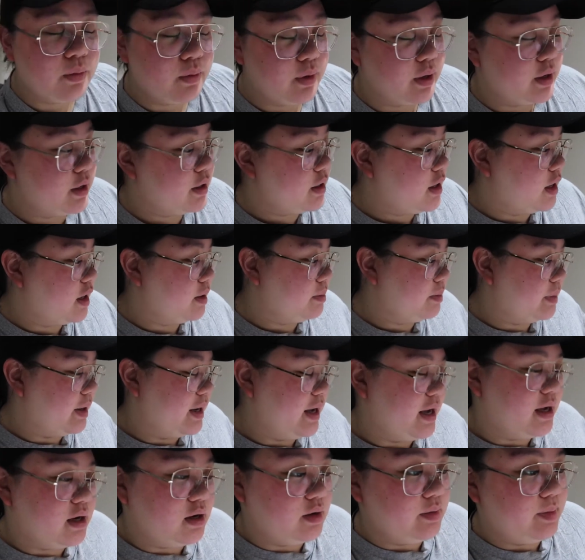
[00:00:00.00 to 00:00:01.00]
We're not by
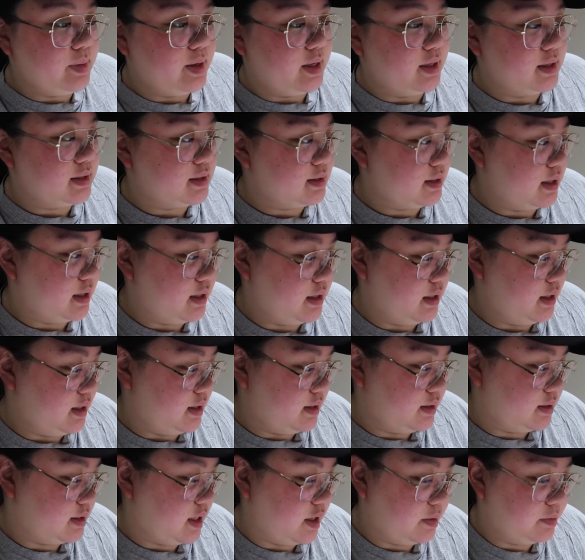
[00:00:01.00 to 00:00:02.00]
any means
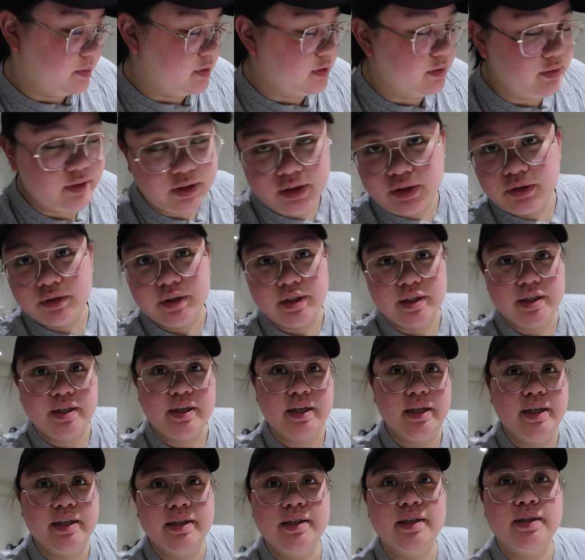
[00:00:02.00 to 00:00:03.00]
any type of
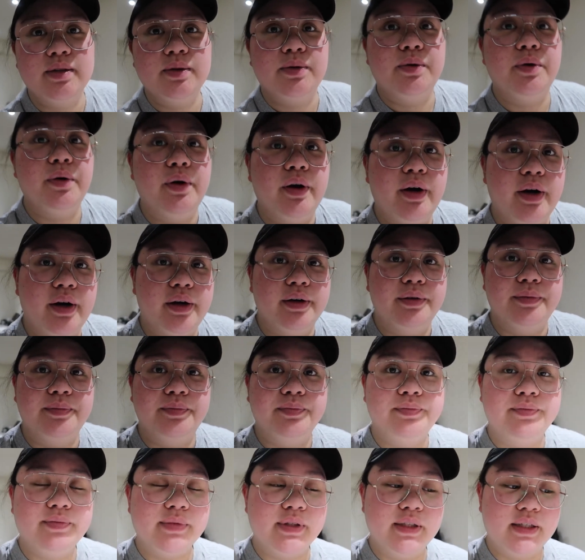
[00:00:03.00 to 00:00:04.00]
nutritionist or
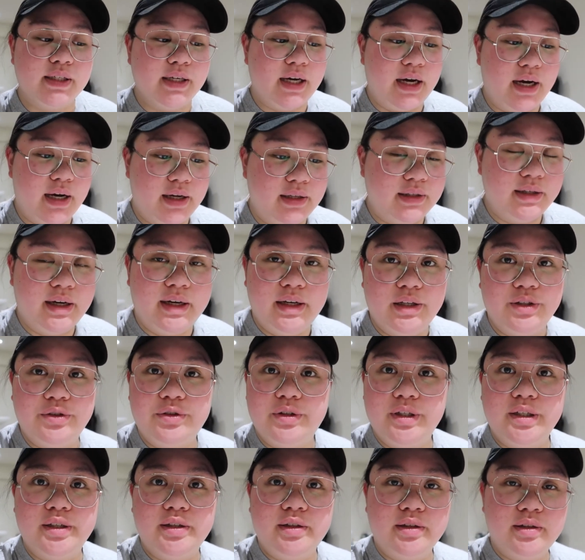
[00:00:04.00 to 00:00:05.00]
di
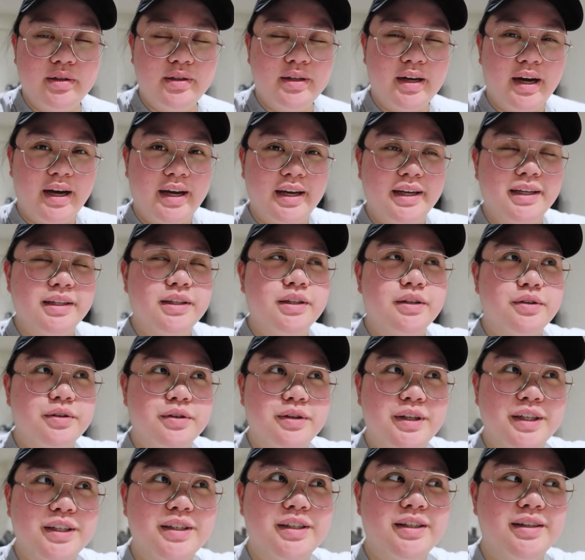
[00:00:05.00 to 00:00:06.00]
dietri
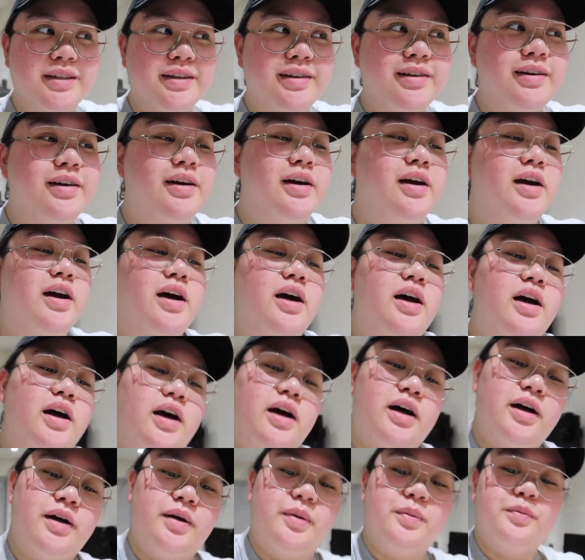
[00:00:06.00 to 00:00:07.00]
dietitian.
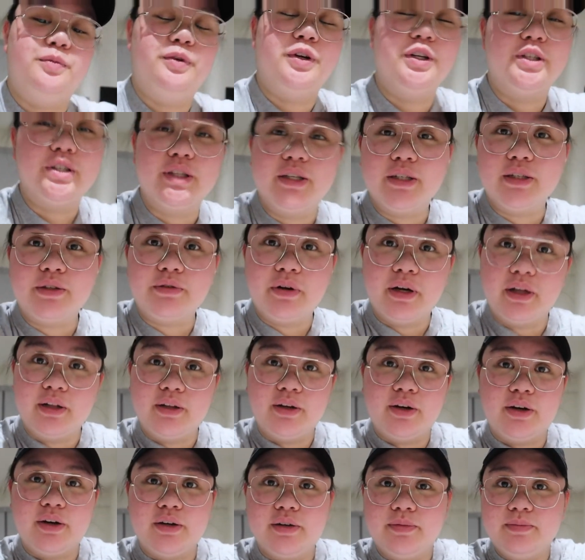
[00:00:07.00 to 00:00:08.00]
Um, we're just
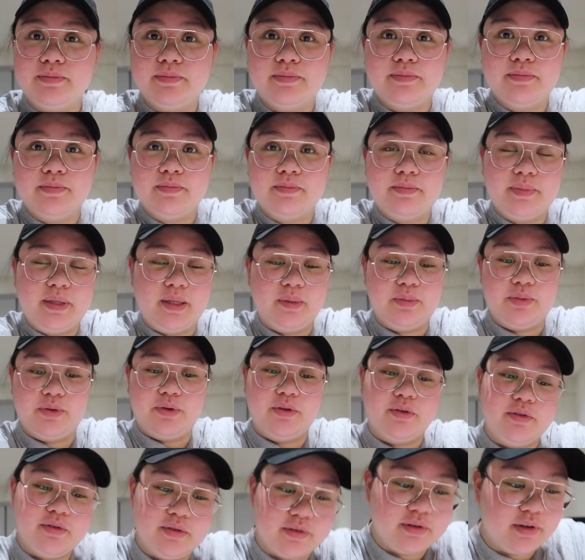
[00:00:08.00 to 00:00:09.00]
regular
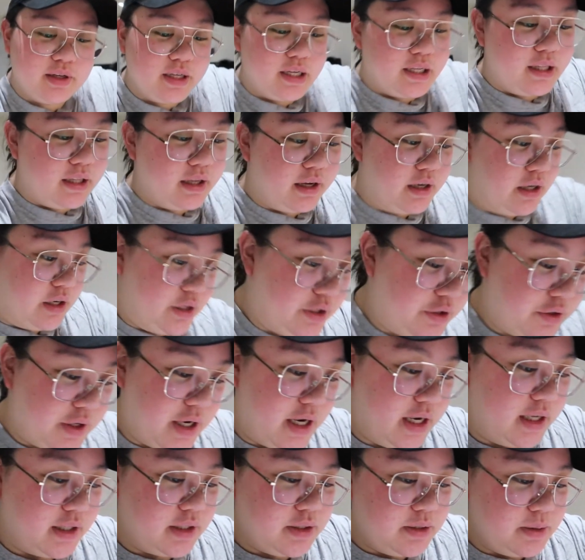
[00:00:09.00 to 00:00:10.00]
people that are
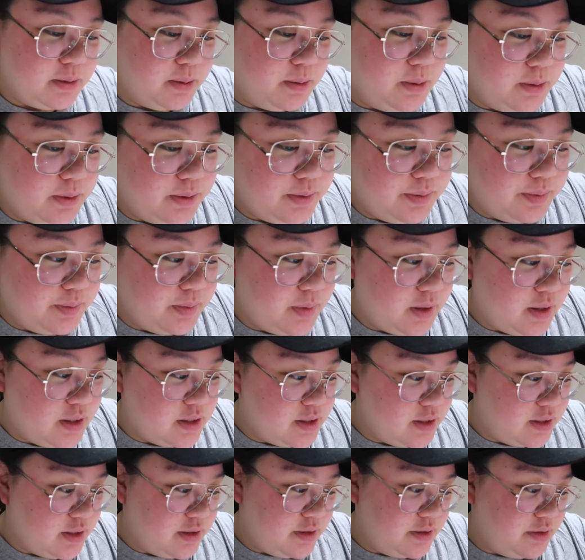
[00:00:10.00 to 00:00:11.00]
trying to
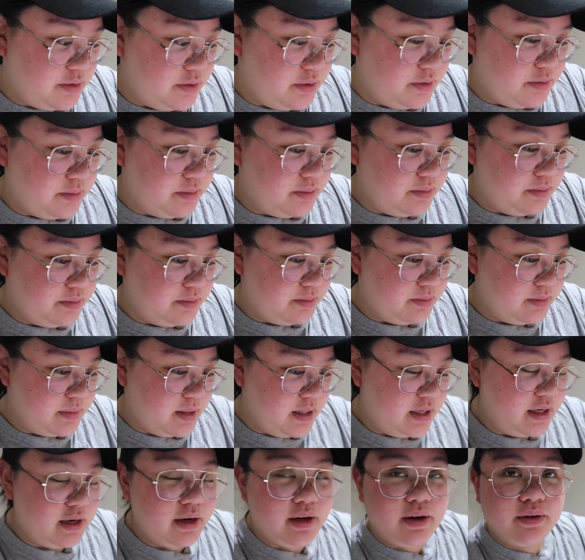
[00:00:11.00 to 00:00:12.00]
consume
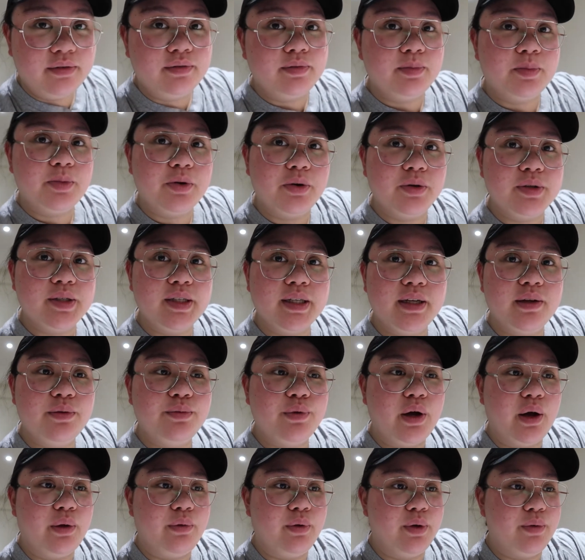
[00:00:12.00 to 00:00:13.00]
enough protein
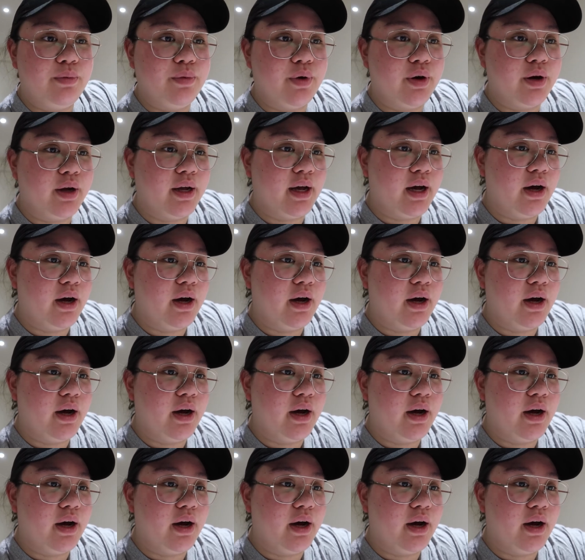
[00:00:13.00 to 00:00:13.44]
while we work